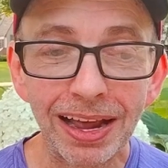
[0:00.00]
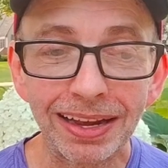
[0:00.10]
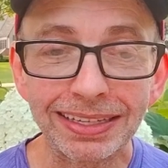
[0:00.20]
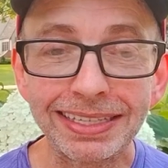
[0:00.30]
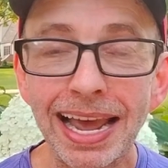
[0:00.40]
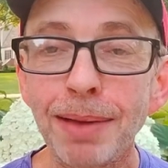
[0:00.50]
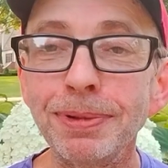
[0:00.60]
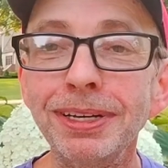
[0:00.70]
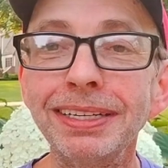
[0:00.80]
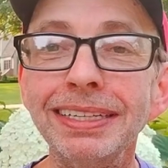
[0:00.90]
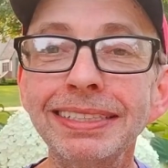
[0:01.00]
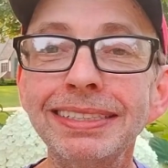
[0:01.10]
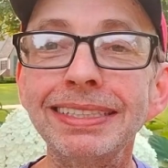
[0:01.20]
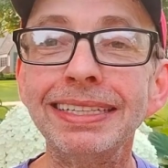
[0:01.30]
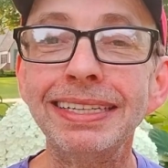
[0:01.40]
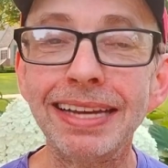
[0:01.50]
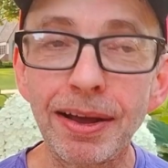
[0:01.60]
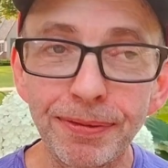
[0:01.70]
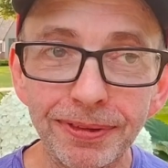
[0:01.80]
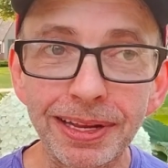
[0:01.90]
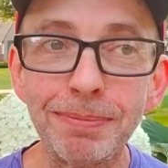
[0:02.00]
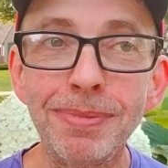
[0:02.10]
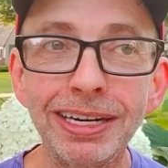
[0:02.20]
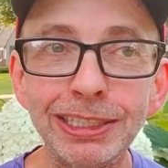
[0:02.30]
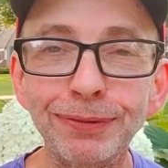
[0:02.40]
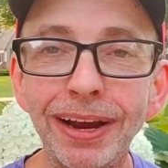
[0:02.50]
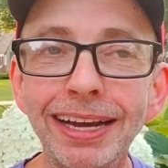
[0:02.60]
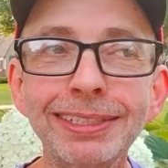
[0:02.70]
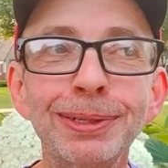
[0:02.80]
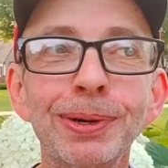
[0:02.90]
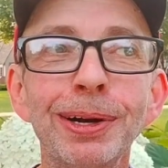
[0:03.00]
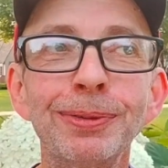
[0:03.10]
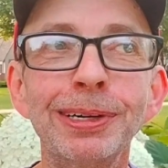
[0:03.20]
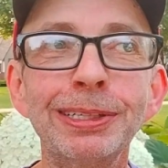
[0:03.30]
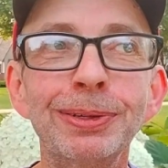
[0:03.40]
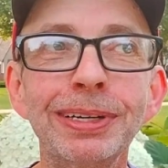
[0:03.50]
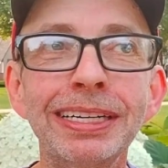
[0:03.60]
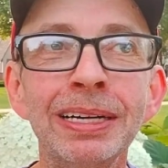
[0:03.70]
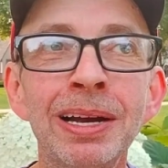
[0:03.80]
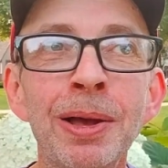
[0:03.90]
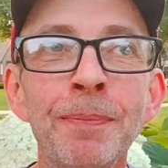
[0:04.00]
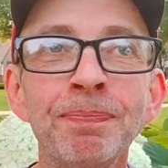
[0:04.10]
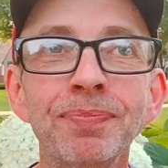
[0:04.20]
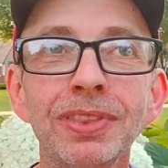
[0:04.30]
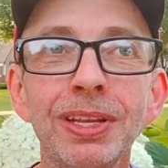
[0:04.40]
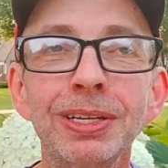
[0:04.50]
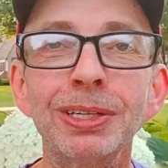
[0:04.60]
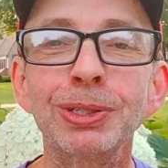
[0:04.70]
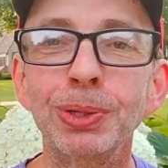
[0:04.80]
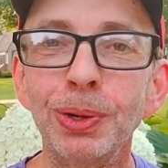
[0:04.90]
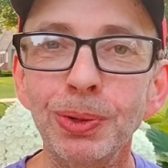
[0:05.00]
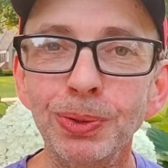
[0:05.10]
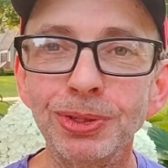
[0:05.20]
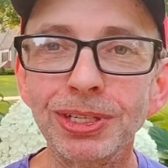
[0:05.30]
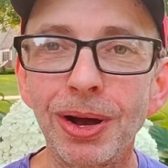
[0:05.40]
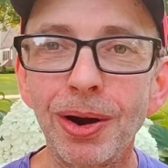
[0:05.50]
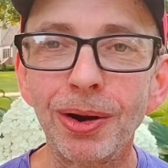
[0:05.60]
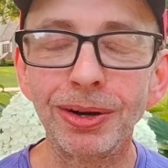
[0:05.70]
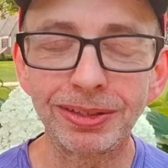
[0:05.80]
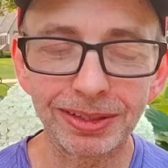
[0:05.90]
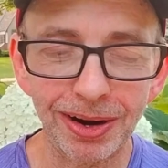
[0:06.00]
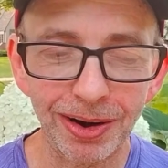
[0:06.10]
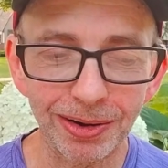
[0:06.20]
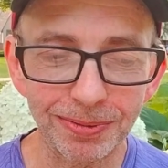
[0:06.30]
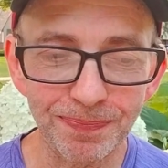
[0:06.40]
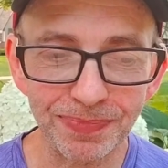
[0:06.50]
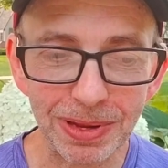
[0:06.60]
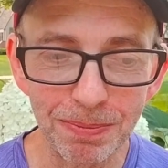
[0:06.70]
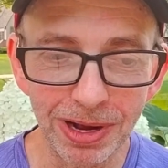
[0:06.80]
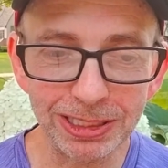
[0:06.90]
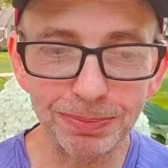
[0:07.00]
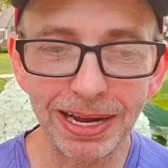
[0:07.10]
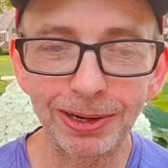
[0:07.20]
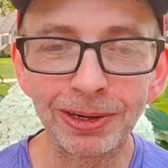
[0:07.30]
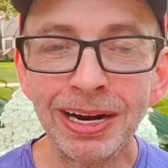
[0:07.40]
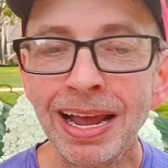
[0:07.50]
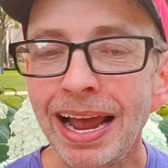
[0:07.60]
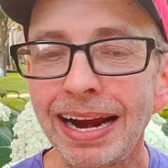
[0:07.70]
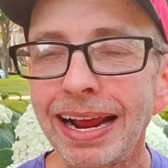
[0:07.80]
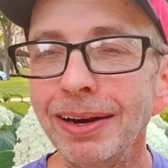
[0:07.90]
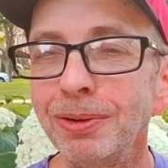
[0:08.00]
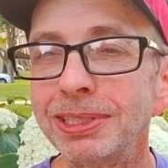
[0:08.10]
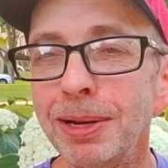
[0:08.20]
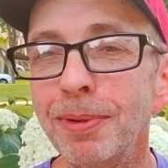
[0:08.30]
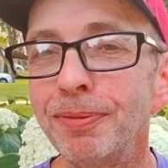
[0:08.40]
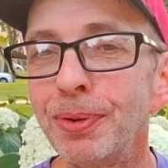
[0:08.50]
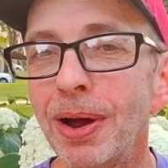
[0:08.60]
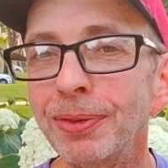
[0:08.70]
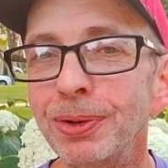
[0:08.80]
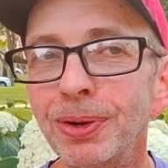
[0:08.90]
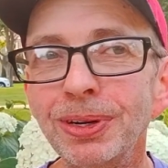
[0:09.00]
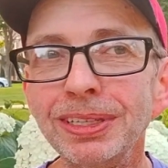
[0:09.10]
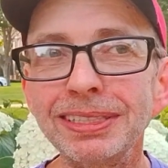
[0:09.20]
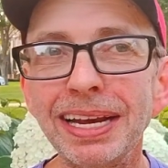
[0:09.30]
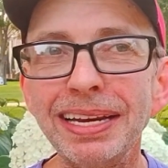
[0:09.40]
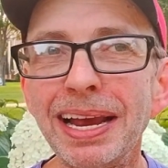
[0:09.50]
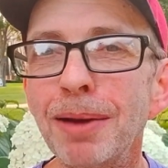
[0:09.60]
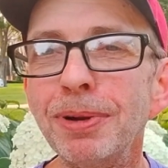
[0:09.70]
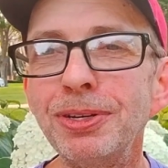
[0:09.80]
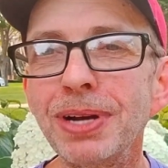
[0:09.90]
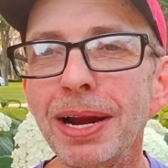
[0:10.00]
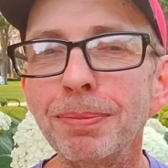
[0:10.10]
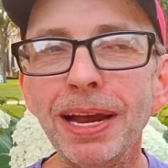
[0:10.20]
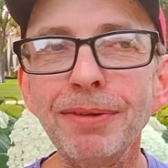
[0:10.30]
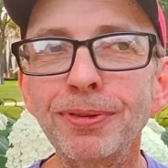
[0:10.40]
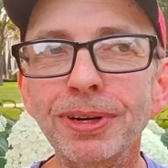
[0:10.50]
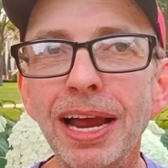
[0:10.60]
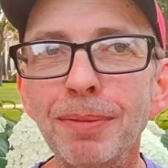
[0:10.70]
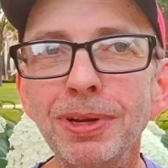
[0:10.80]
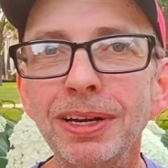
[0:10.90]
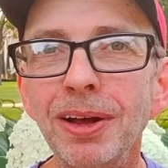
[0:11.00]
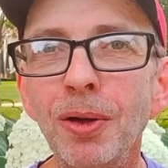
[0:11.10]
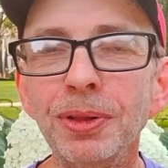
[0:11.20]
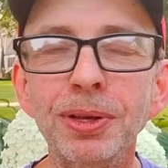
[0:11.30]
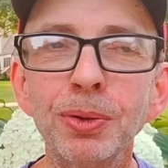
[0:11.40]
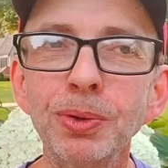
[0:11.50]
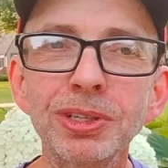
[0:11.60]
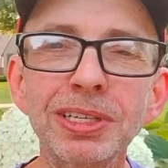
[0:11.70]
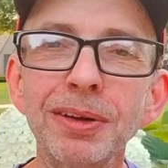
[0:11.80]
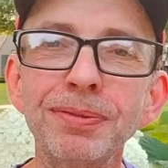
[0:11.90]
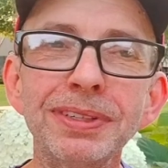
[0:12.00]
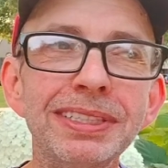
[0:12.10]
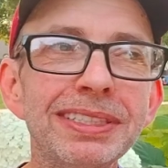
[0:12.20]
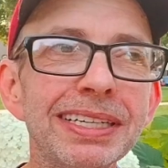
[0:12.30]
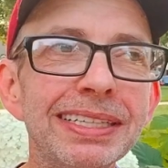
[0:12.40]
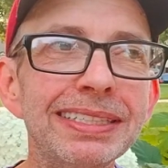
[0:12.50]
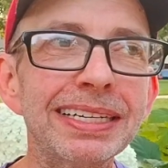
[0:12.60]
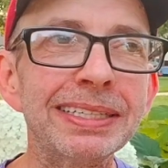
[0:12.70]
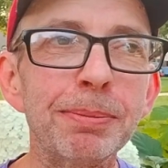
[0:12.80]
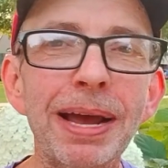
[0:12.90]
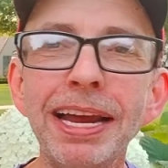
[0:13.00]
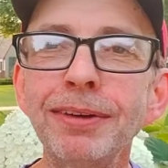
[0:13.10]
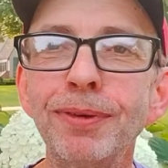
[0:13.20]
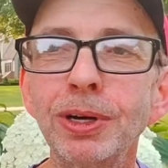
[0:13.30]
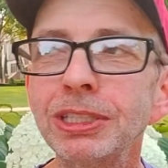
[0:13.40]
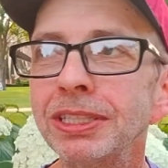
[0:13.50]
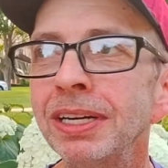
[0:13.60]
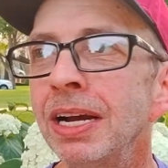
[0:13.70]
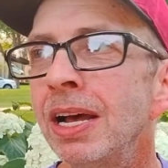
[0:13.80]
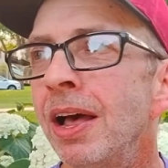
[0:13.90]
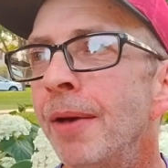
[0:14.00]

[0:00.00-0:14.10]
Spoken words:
CapCut is definitely much faster on rendering. The controls are much better. And I know some of you out there are going to say, yeah, but you got to pay for CapCut. All the cool stuff is in the paid version.